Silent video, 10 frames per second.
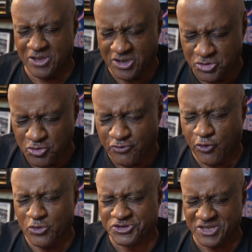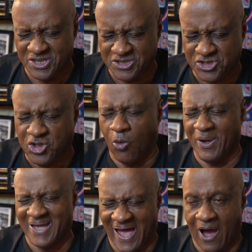universities
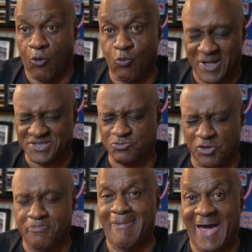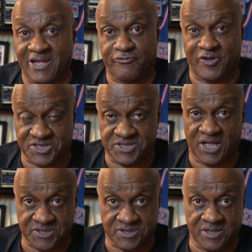going out west with Manifest
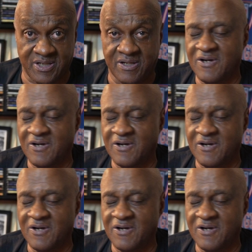Destiny.